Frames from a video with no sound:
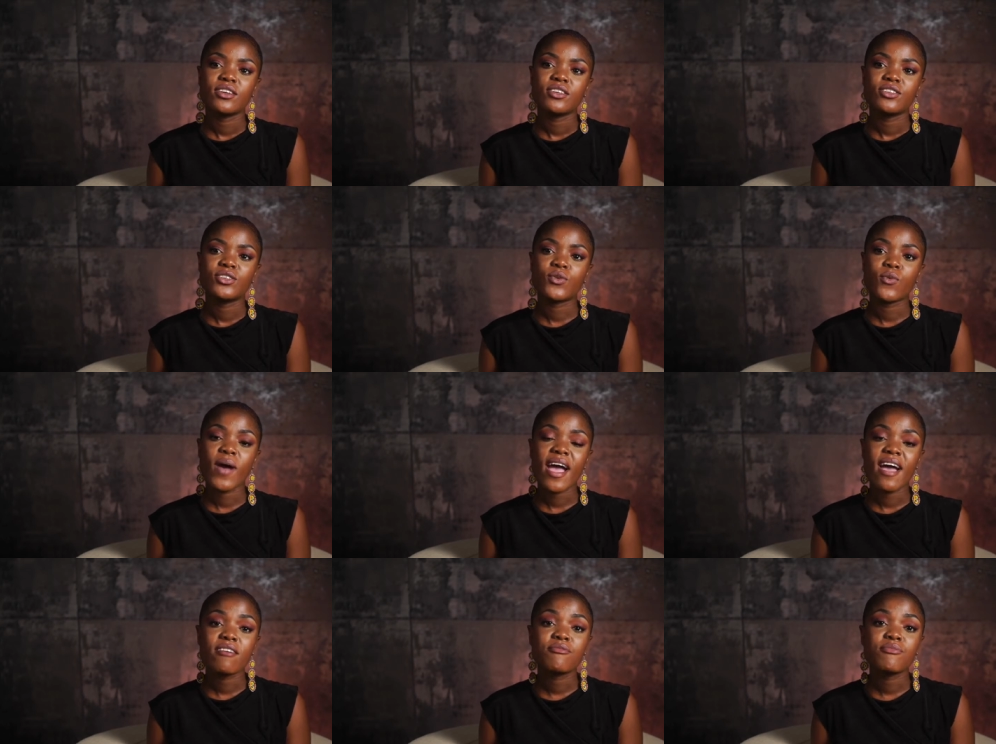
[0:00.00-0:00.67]
you
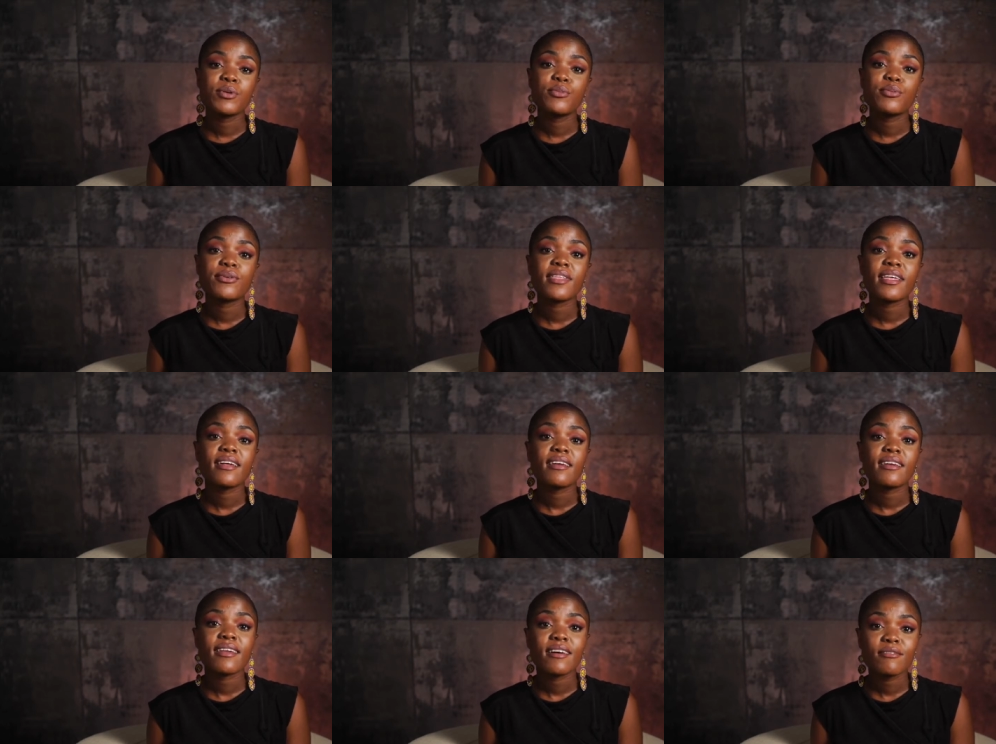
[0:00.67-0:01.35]
have people
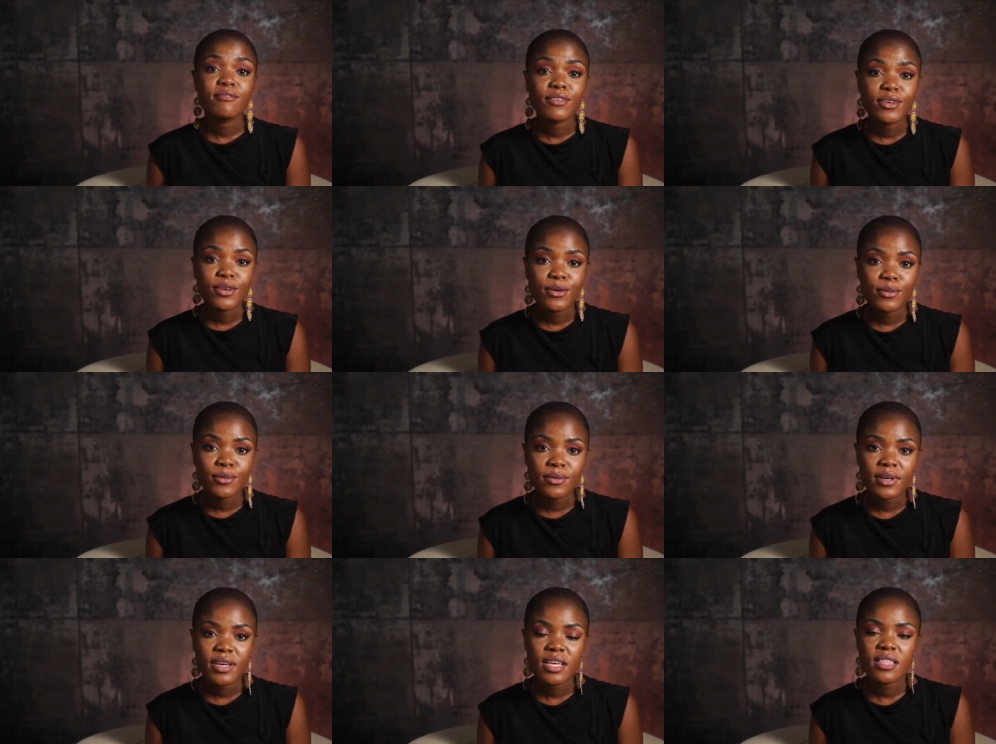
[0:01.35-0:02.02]
that love
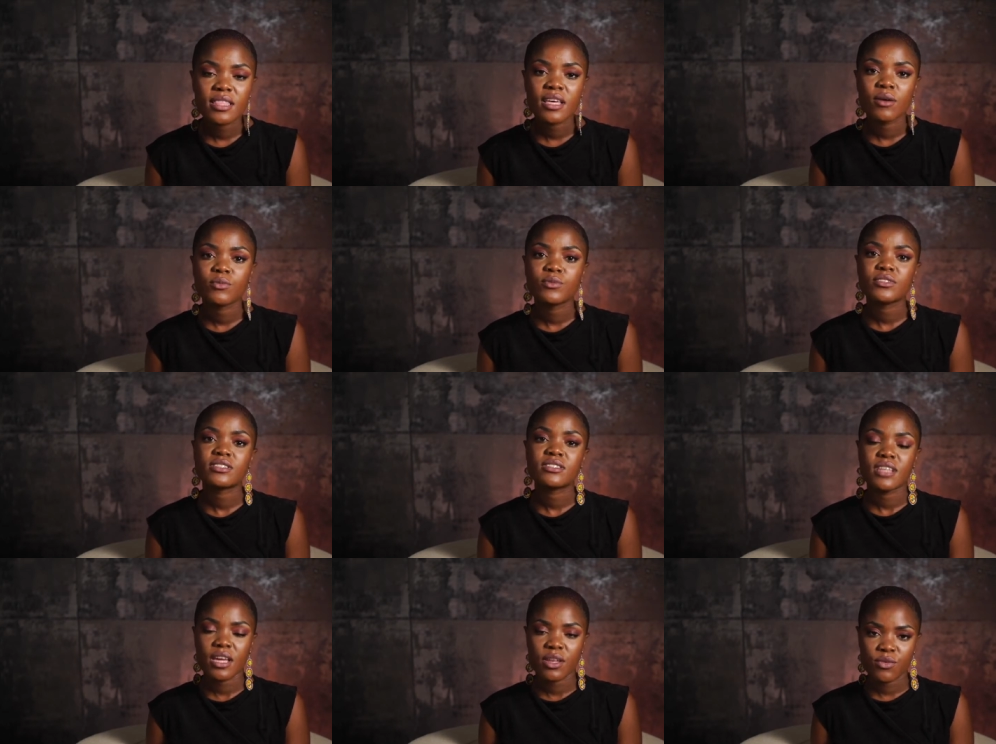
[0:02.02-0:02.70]
you and that will
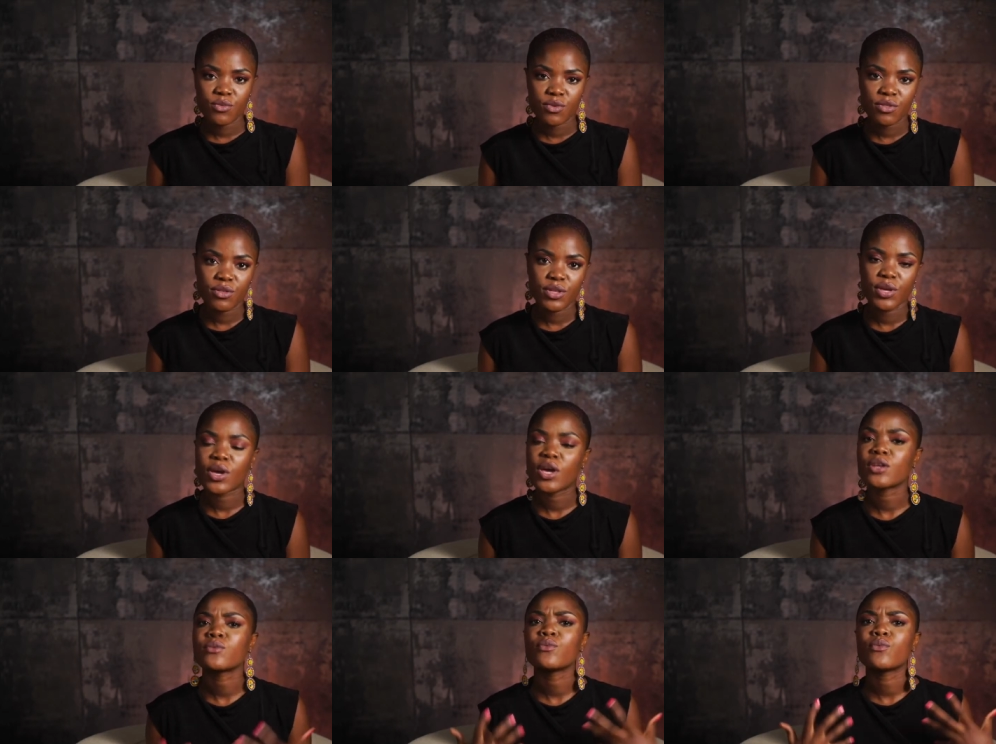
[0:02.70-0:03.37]
stand with you
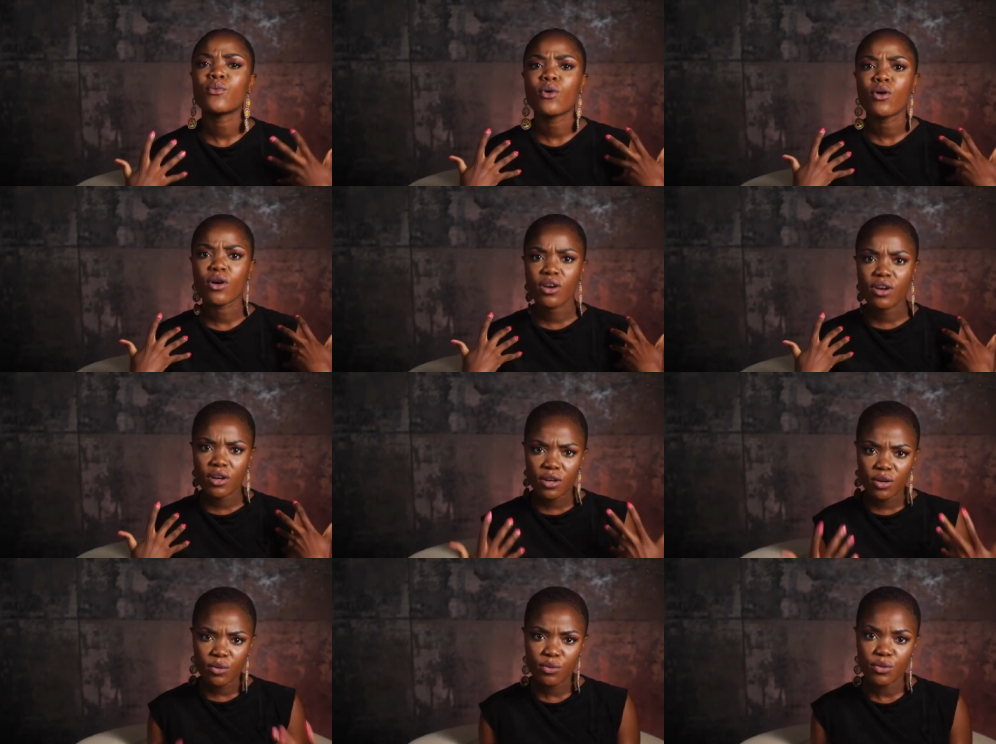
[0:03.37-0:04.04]
and
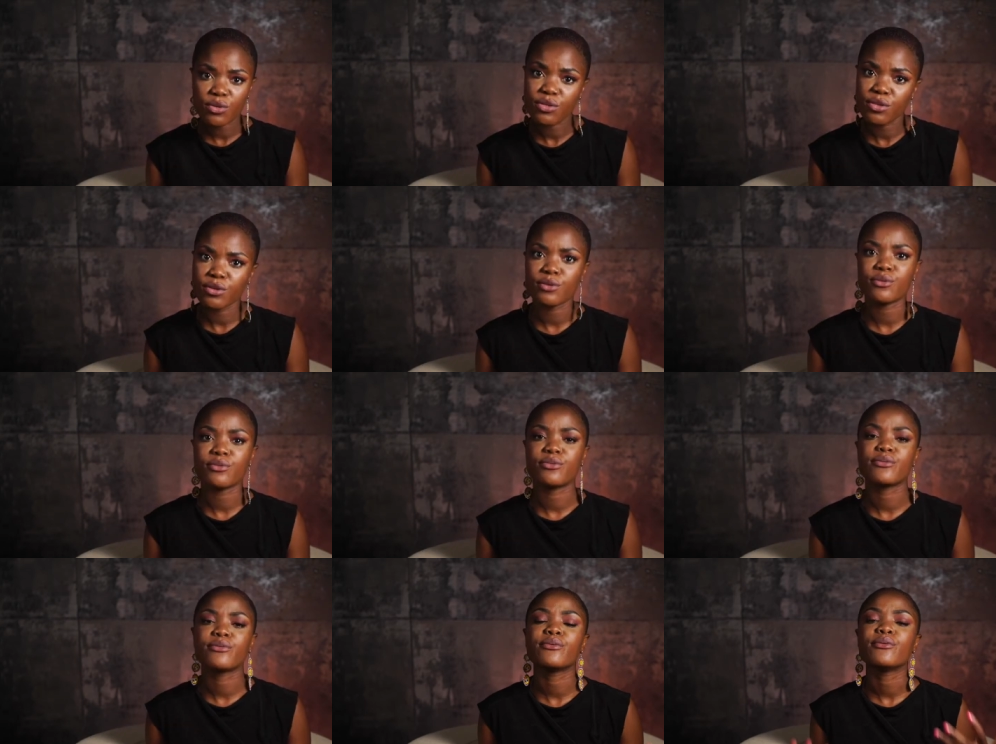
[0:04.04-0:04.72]
walk with you
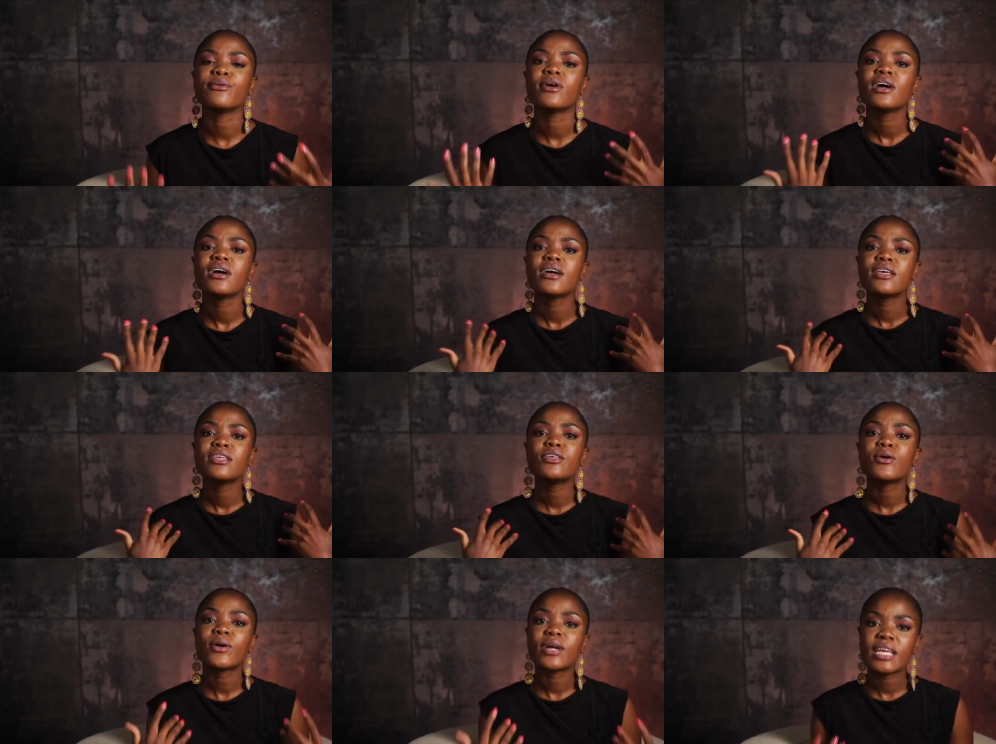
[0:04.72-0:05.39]
through
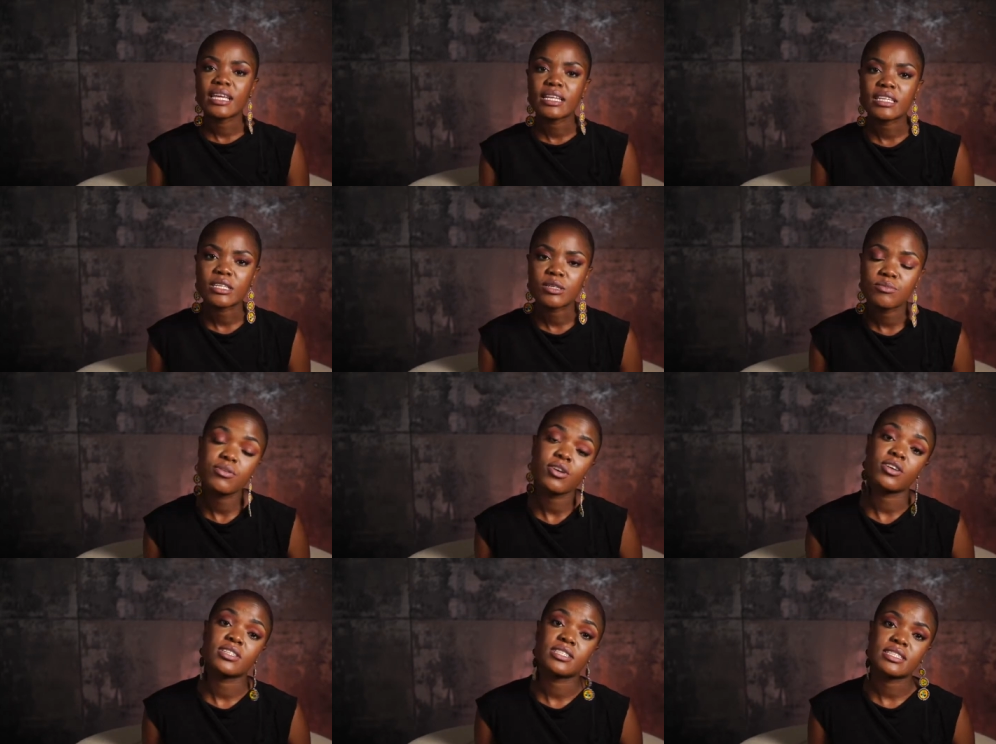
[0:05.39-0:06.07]
your healing
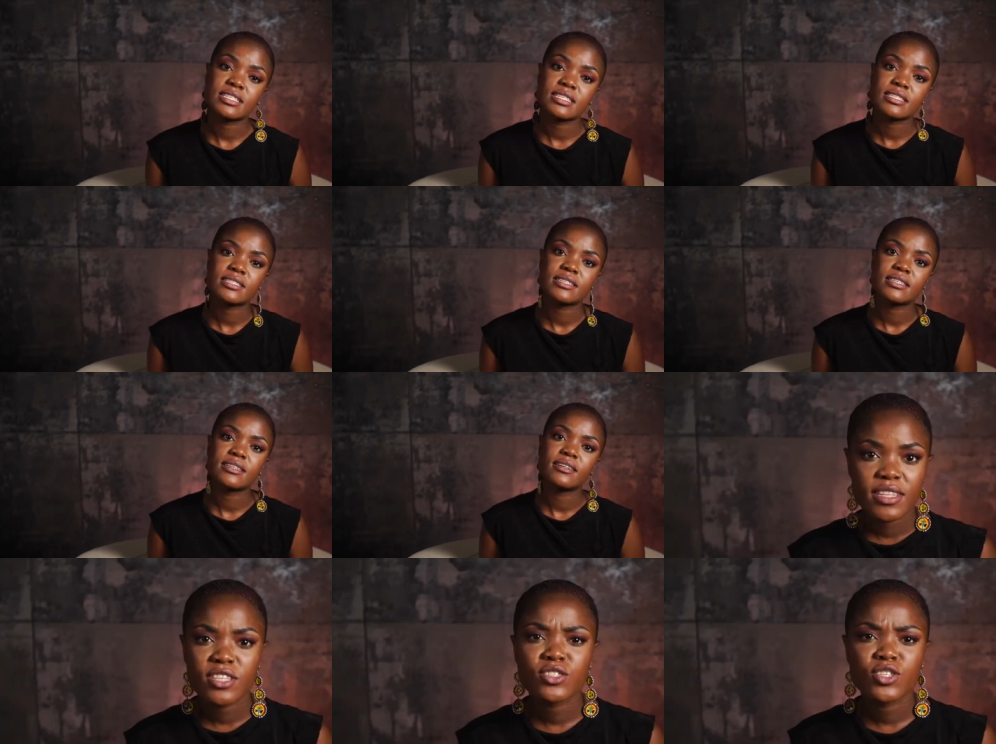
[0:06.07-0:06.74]
process.
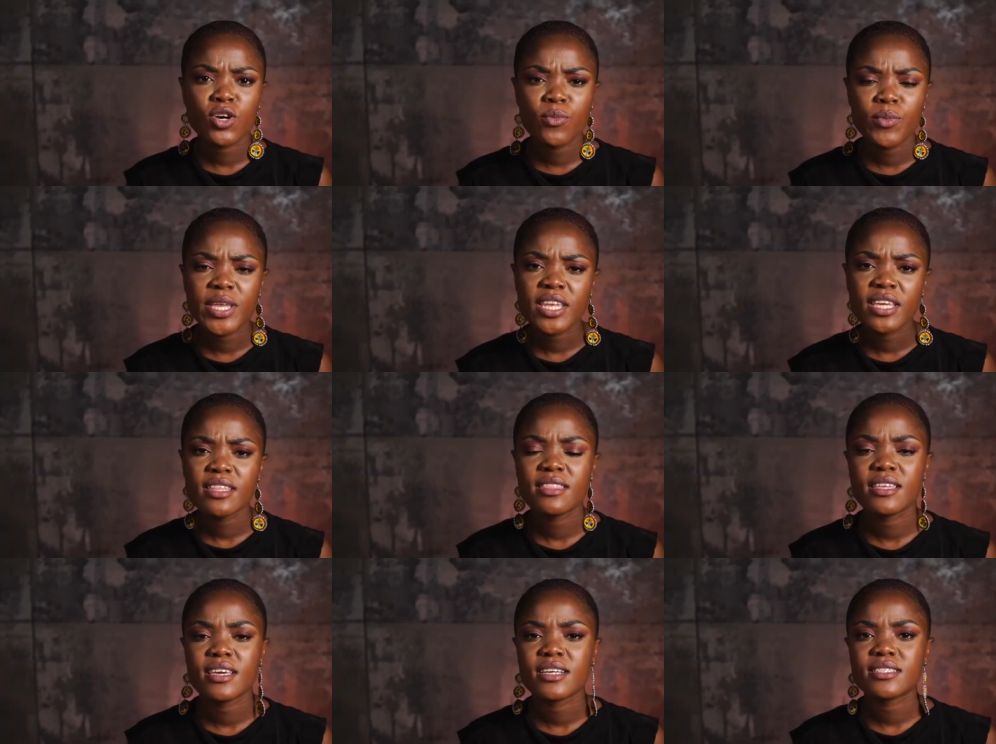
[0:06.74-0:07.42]
There's so many
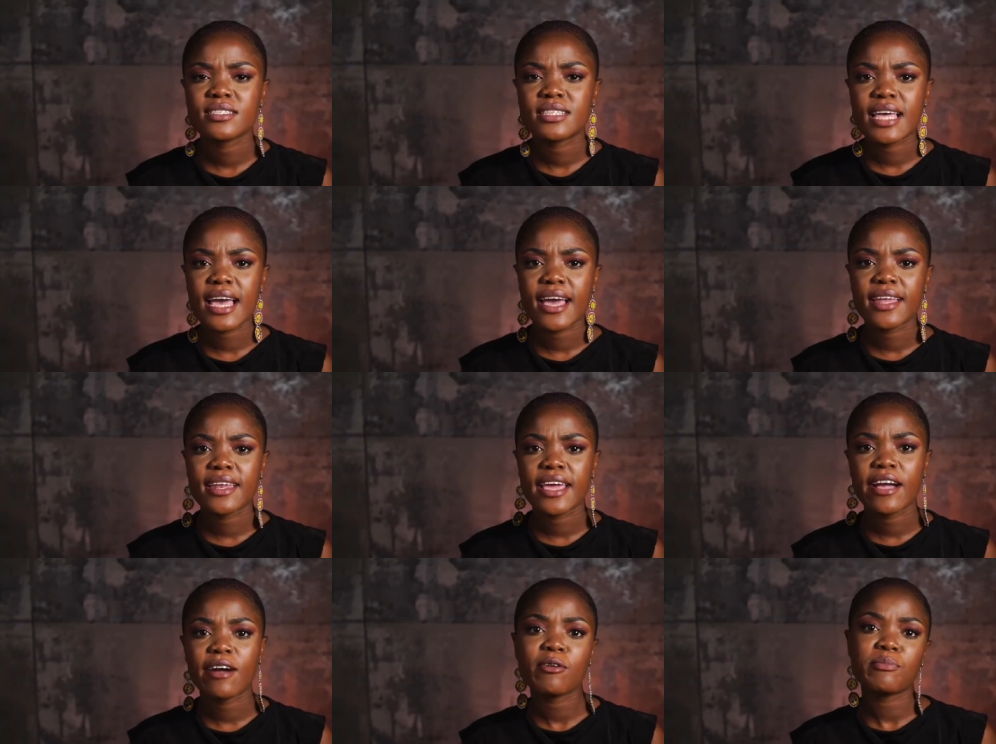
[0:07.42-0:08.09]
things that
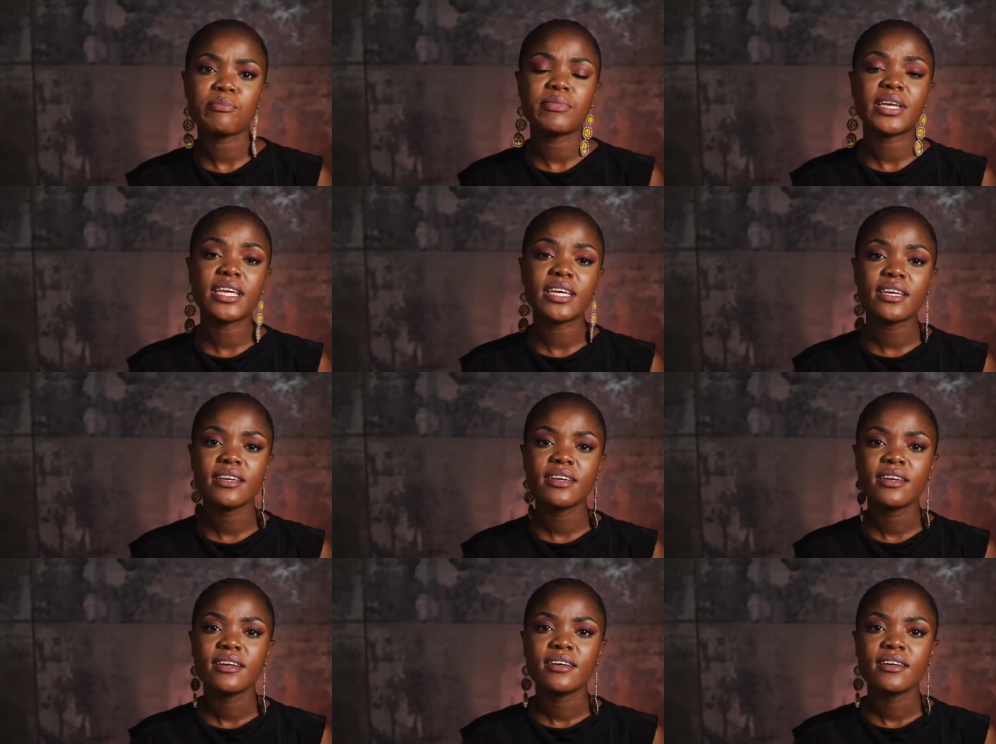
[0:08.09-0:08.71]
help me.